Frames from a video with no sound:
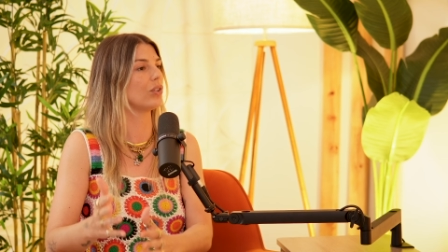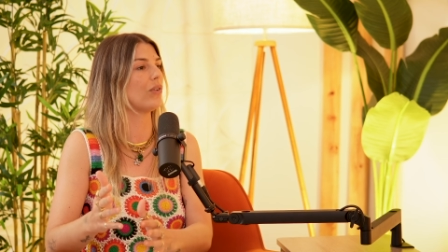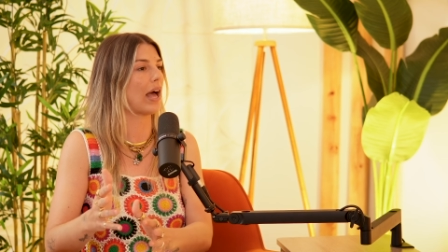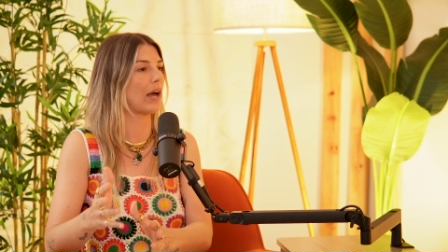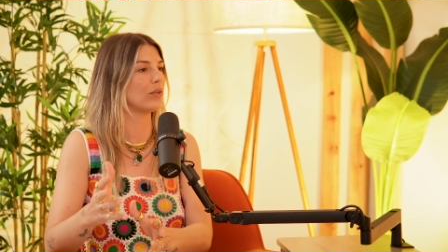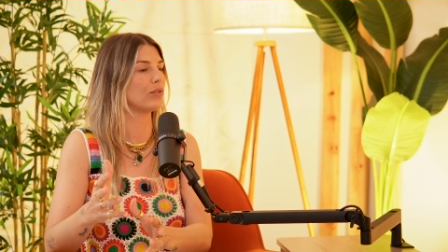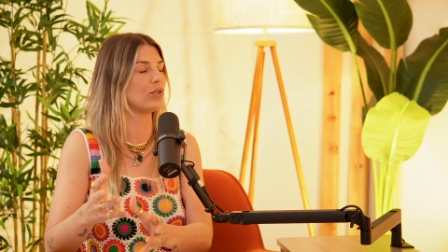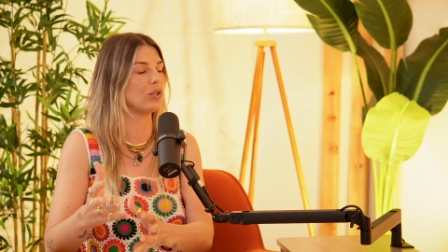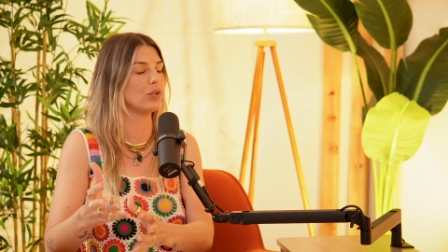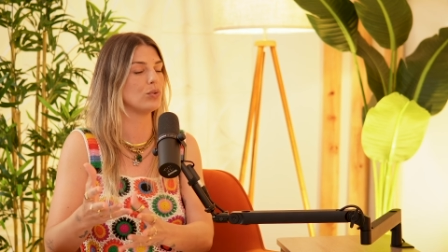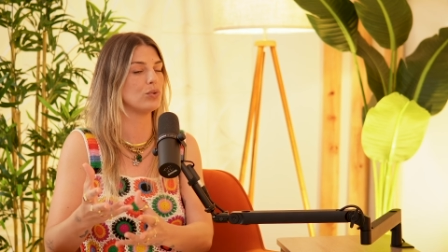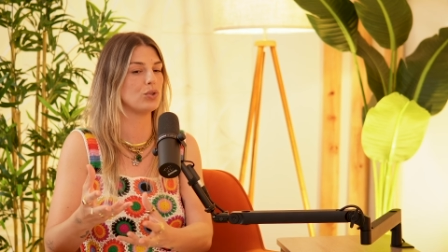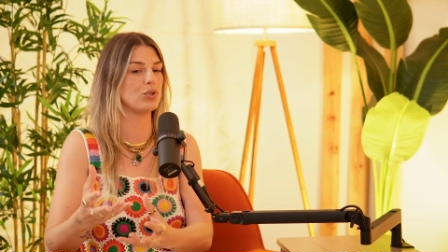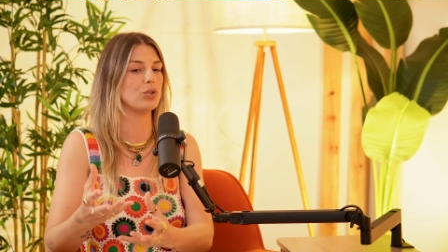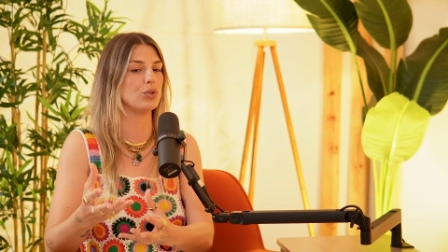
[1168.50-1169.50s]
allows you
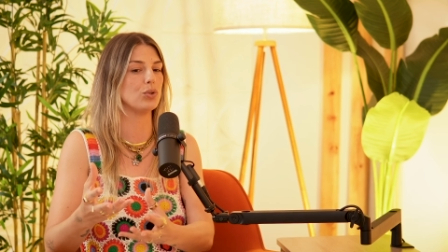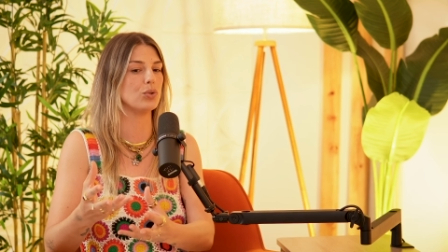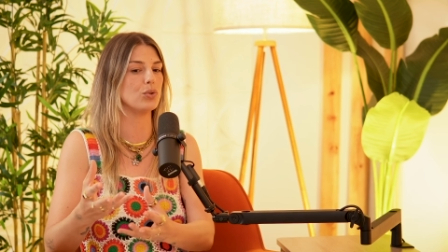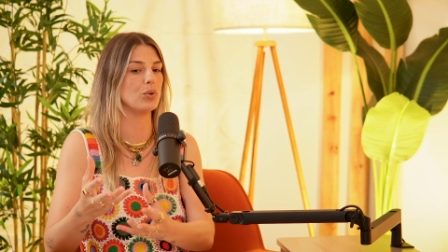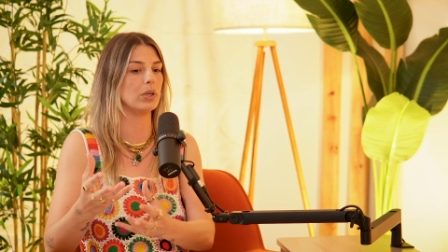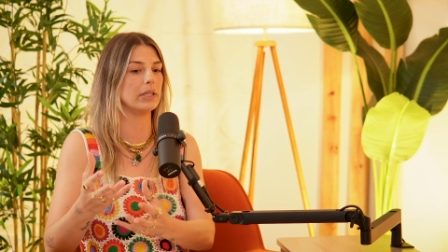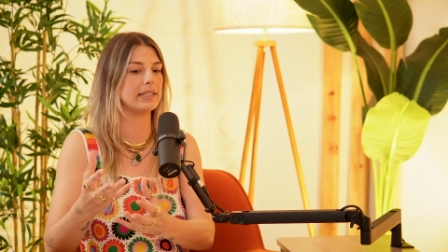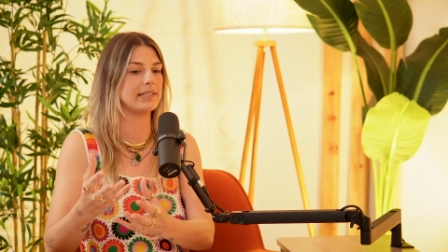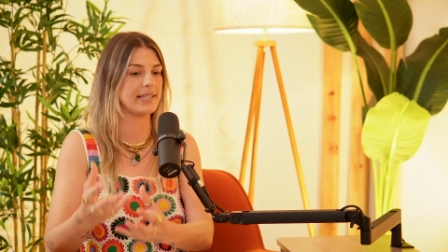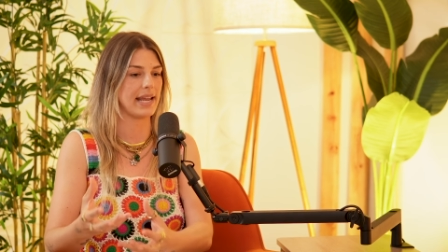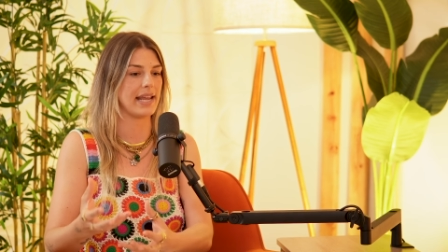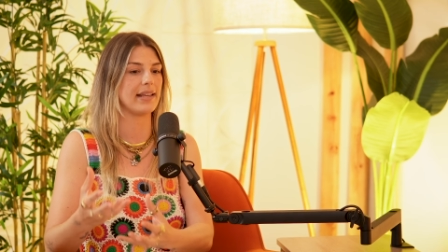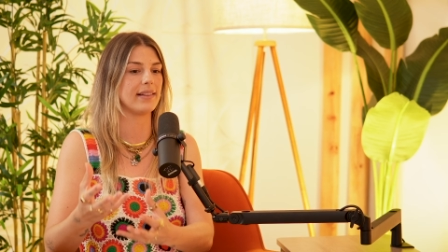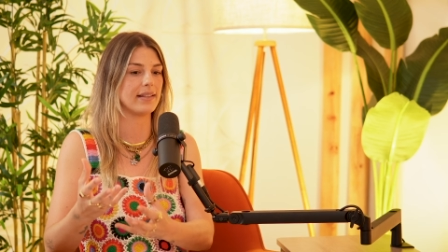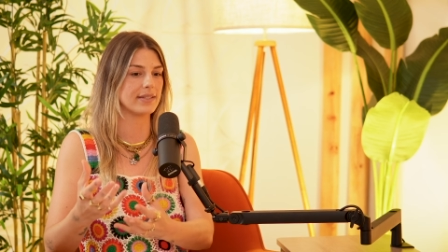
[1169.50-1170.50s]
to
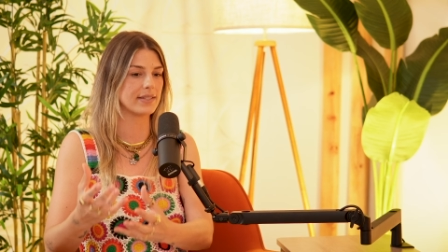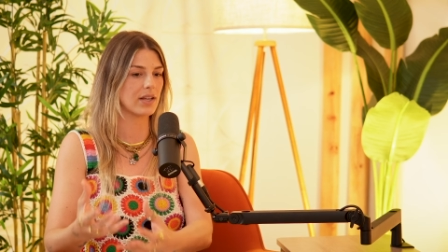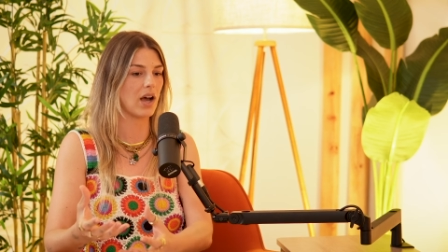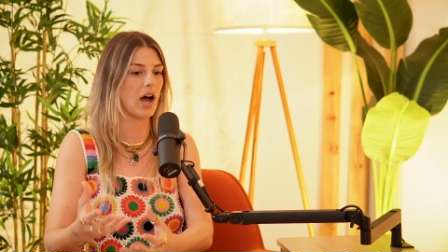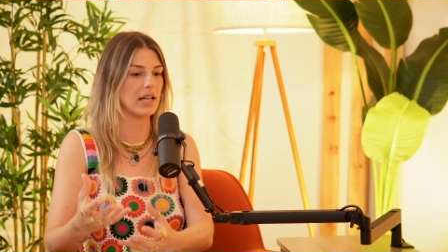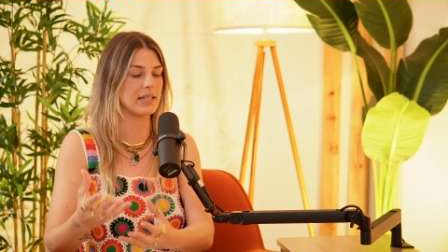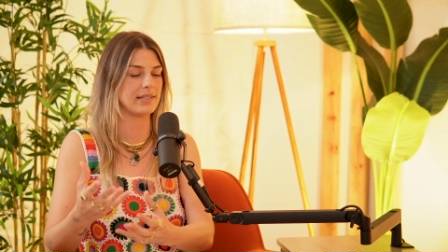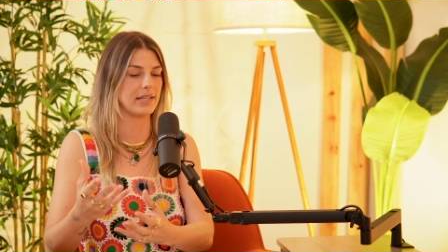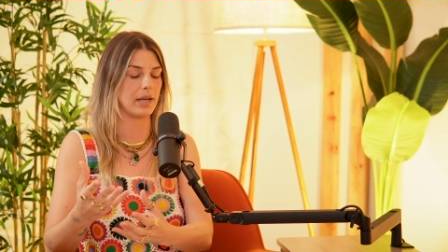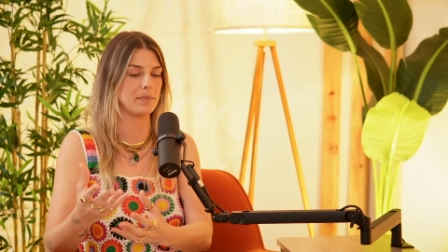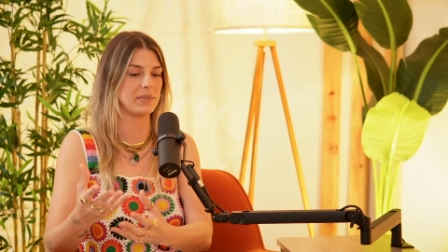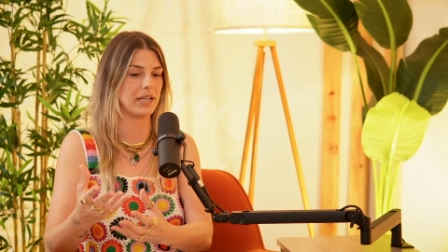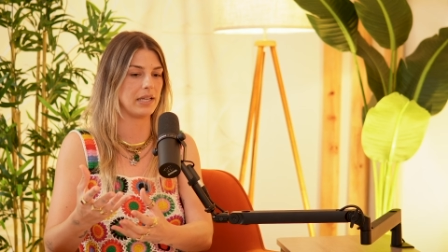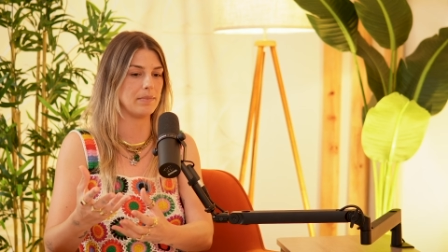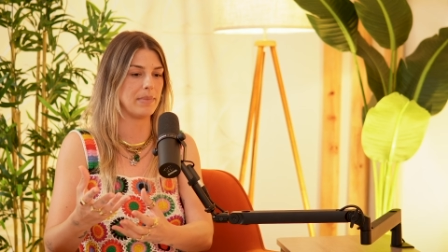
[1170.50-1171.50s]
take this
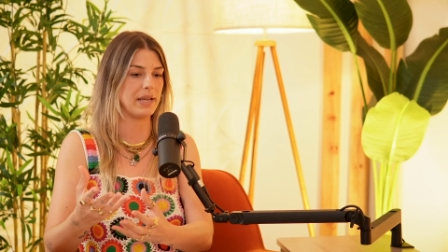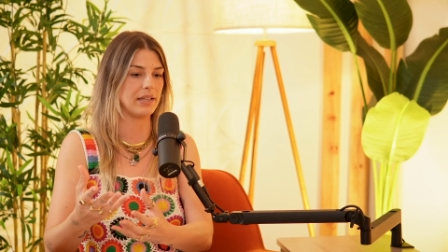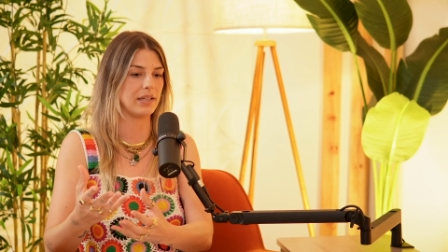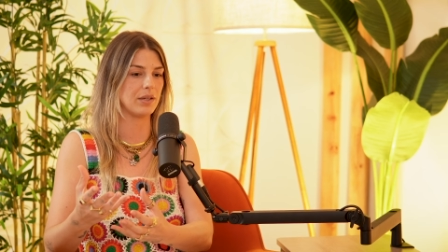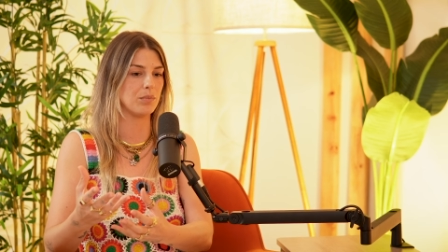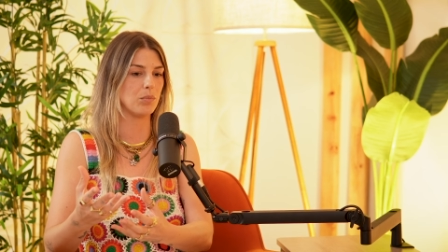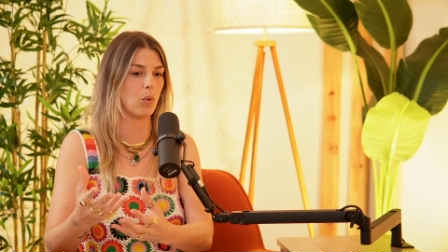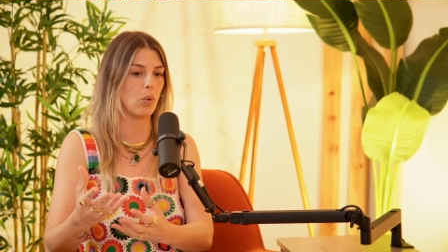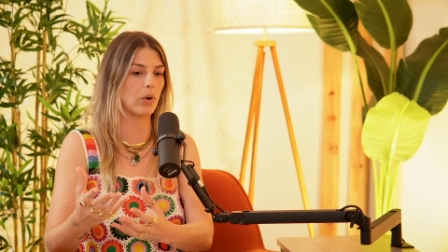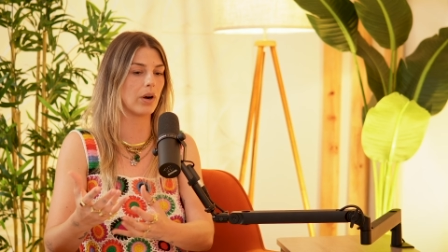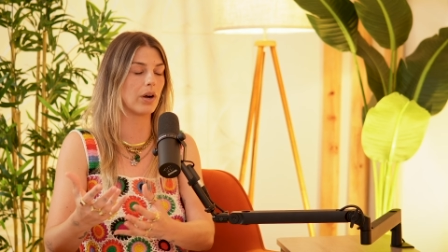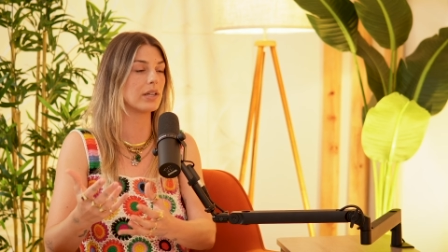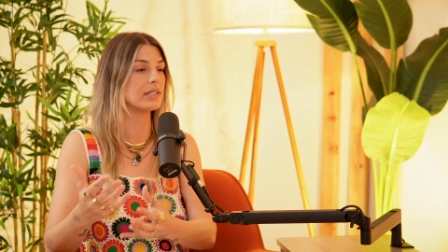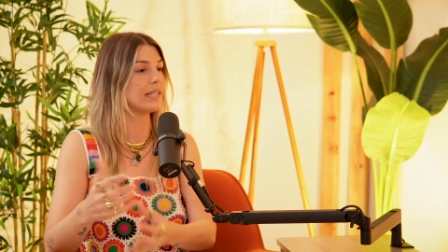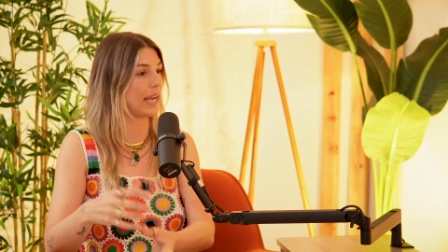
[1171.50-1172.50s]
concept and make it
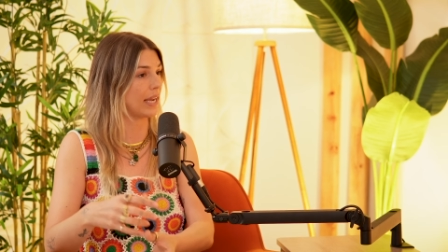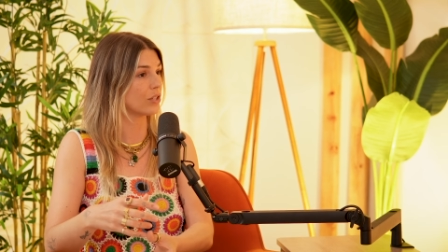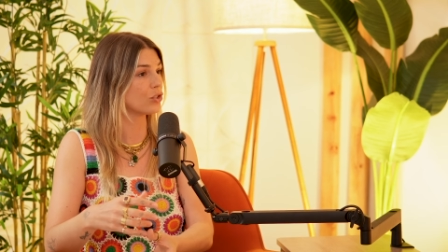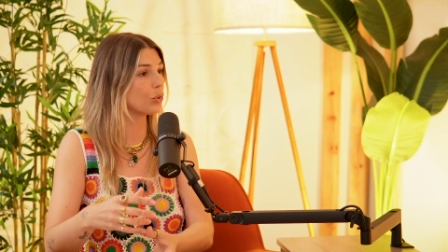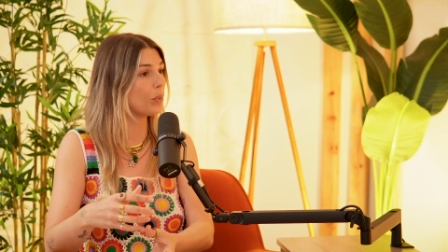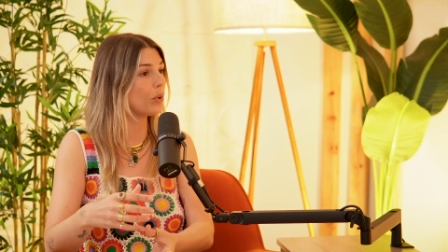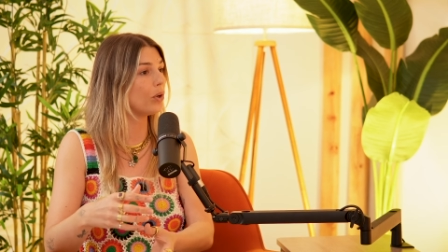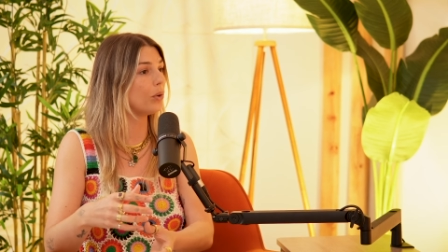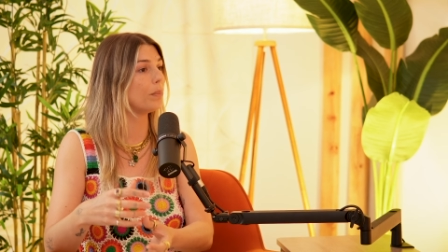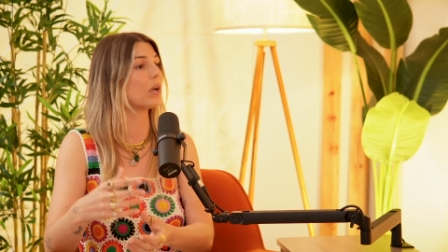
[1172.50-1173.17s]
more tangible,